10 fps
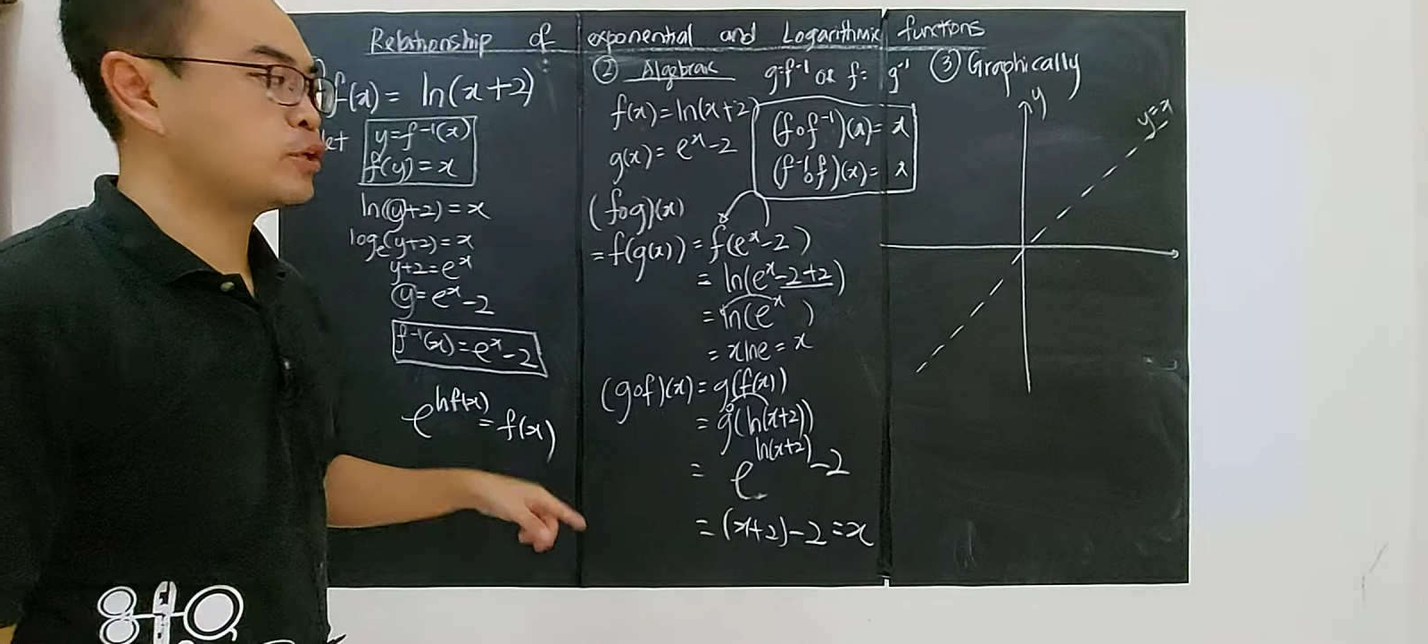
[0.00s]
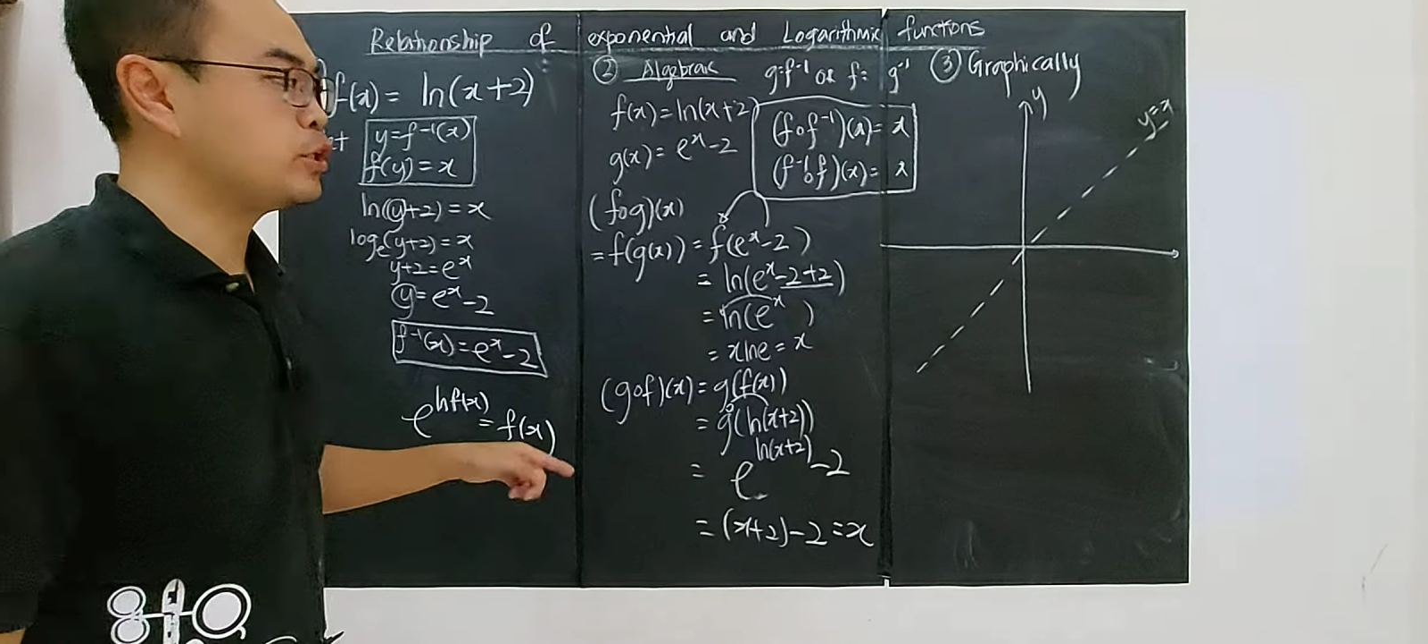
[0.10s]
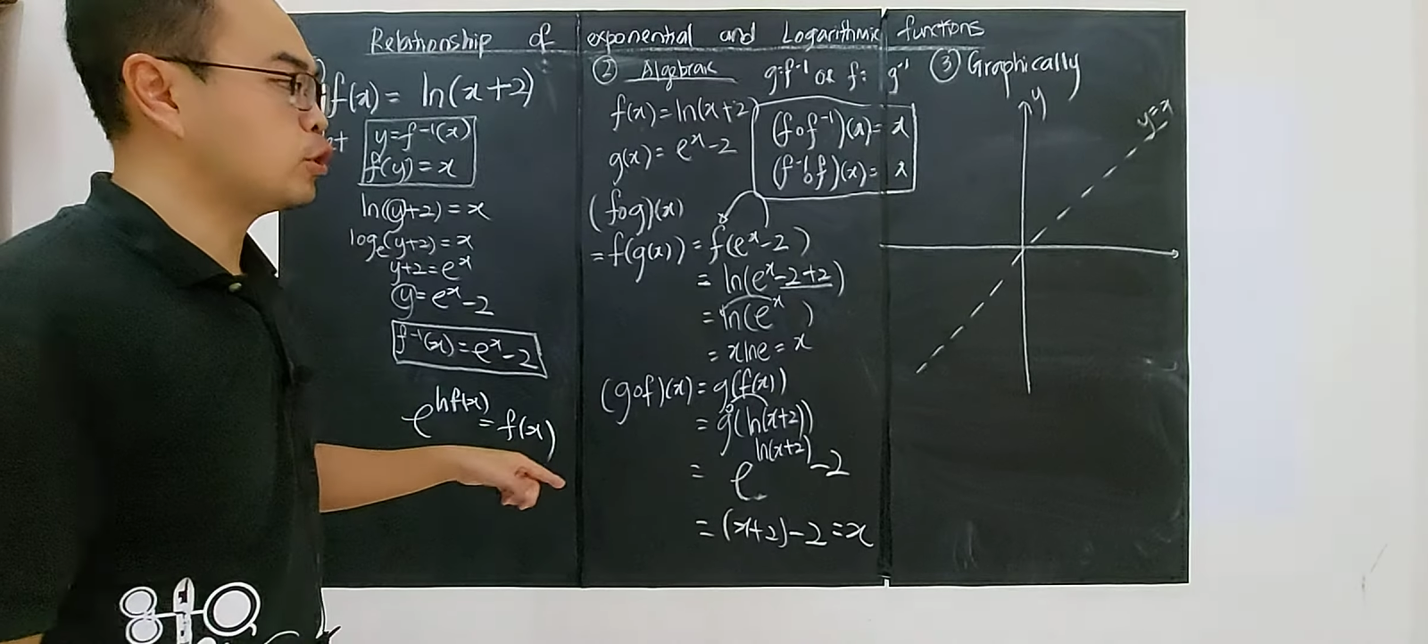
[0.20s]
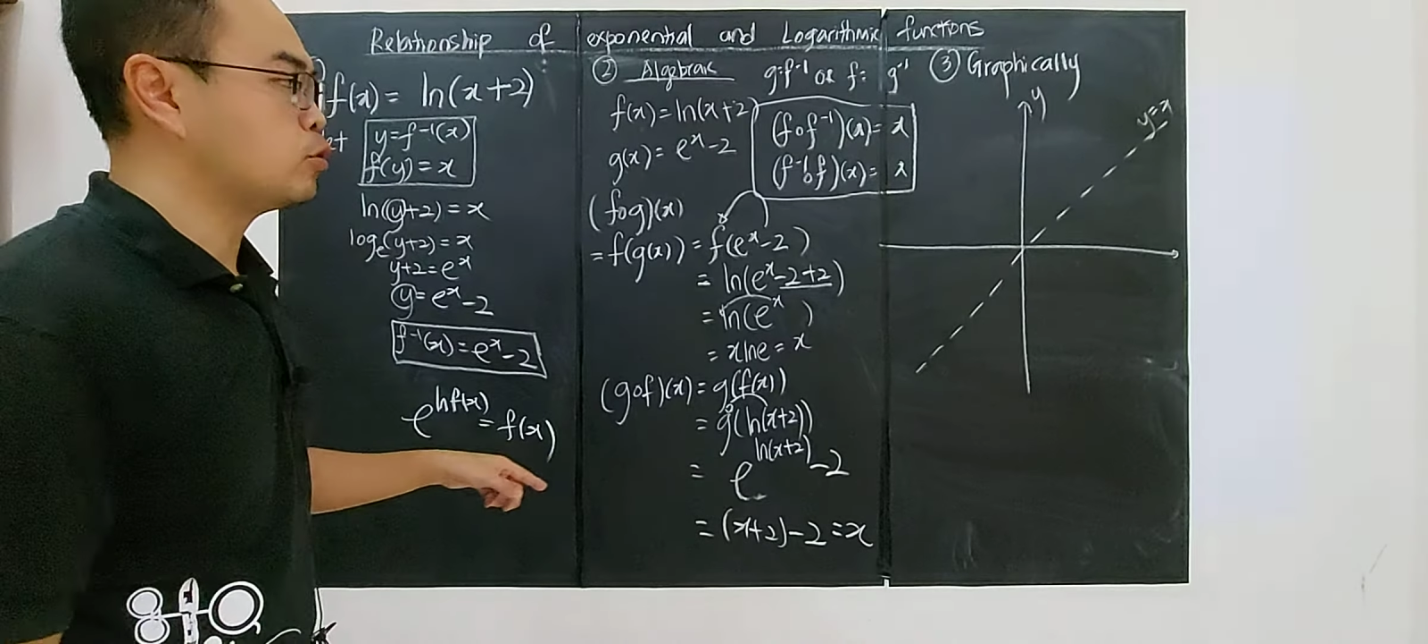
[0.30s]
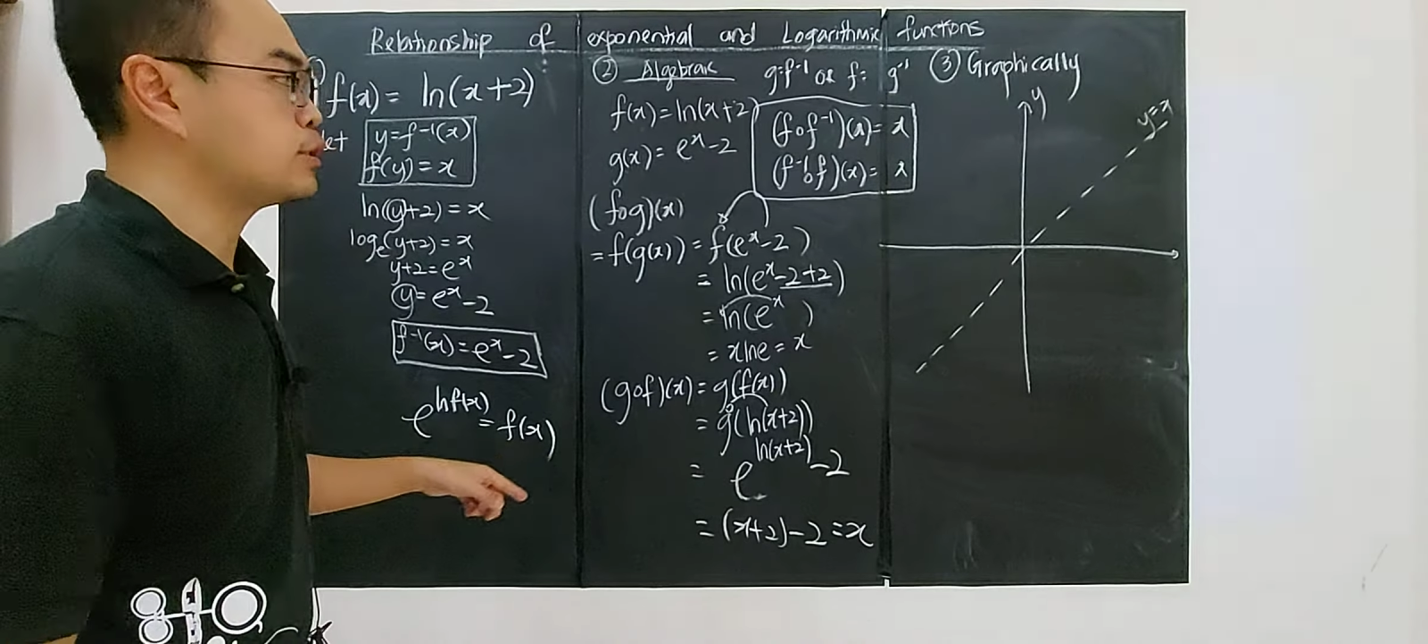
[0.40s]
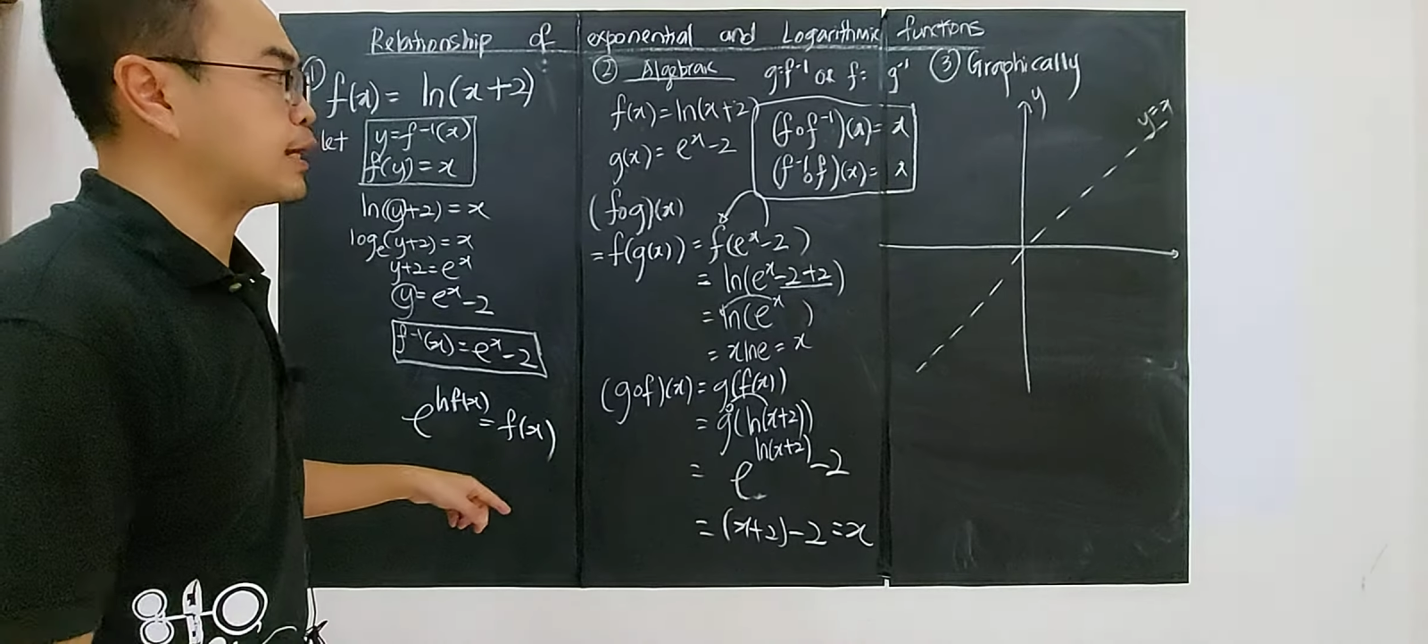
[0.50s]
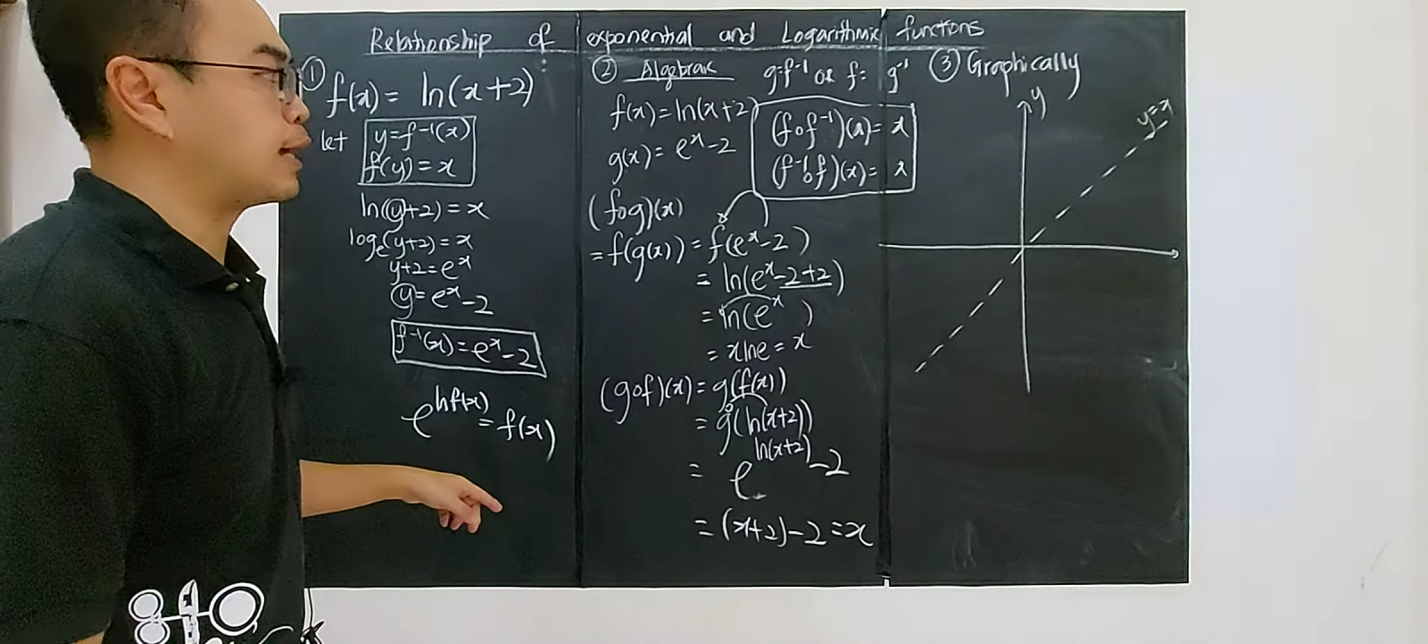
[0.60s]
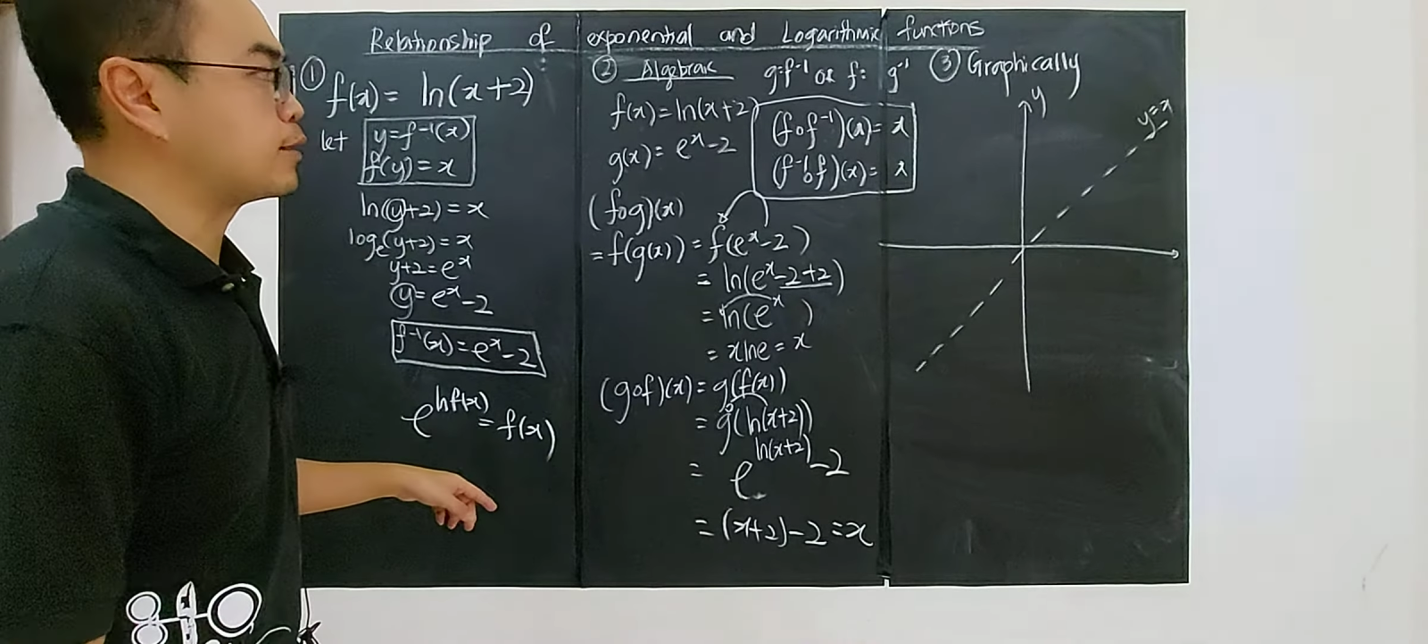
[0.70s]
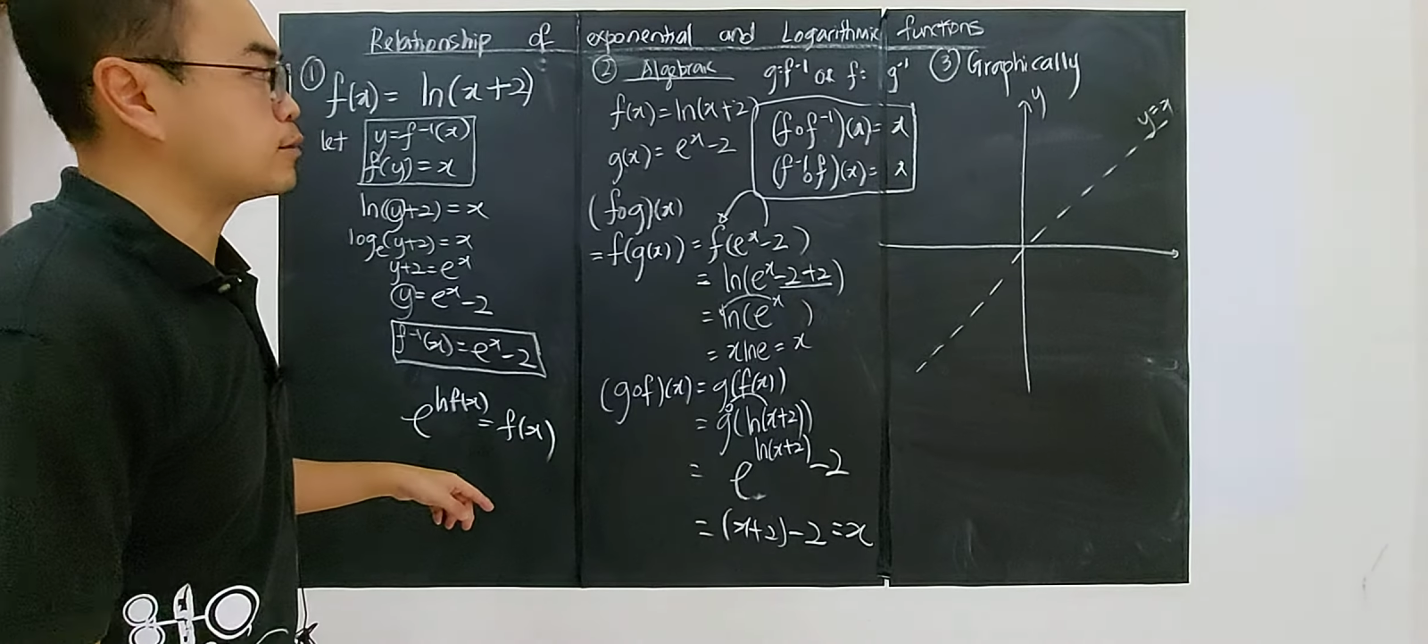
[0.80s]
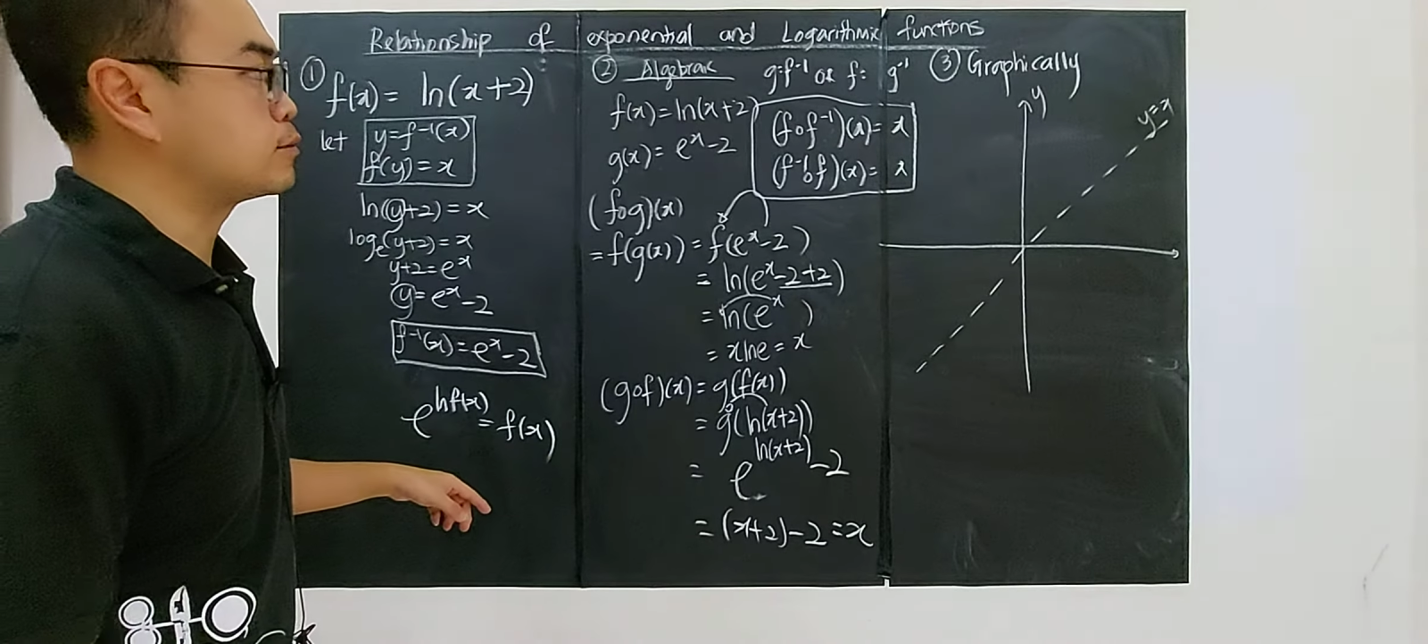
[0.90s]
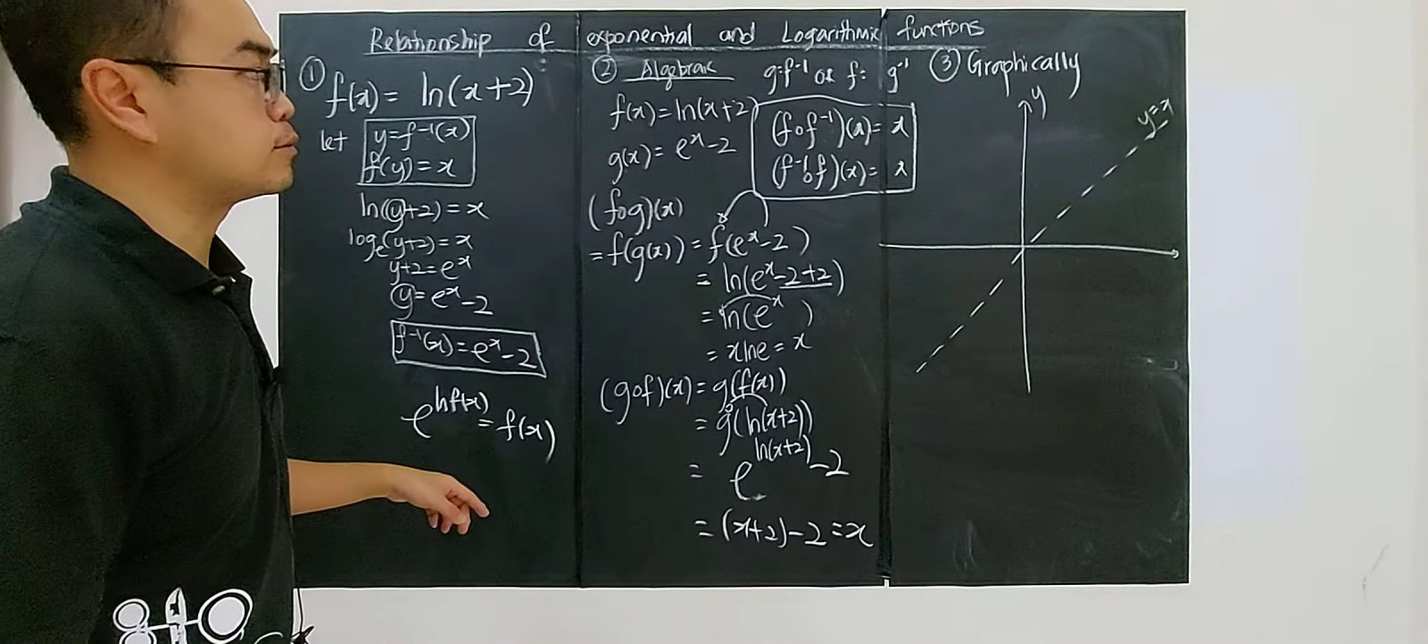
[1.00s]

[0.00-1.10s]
video that I